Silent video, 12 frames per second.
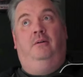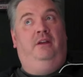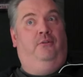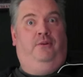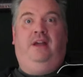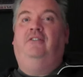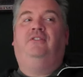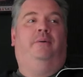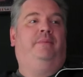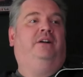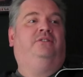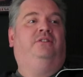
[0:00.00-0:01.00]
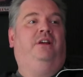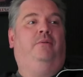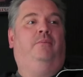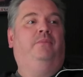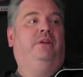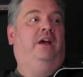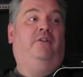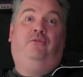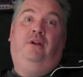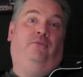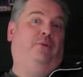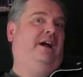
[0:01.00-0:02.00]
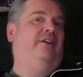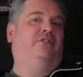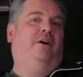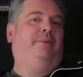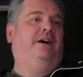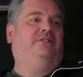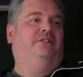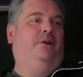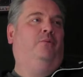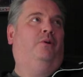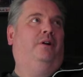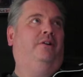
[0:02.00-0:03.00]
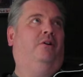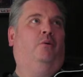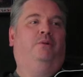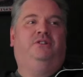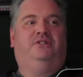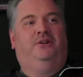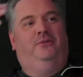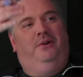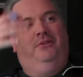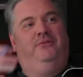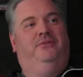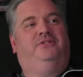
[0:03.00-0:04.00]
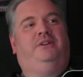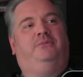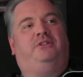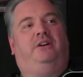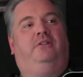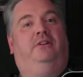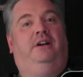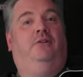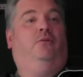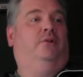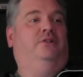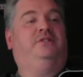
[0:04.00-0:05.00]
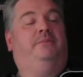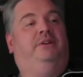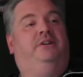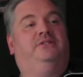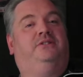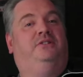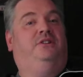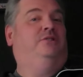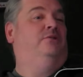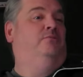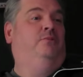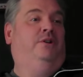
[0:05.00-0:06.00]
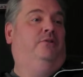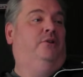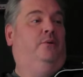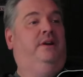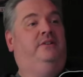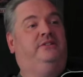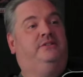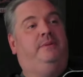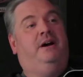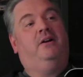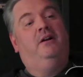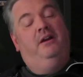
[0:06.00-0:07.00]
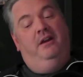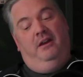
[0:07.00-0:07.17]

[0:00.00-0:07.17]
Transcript: If we have gone back to know. day, if, if we have gone back to day one, are we just going to run through the same cycle again, or is something else going to change? We don't know, and it doesn't matter.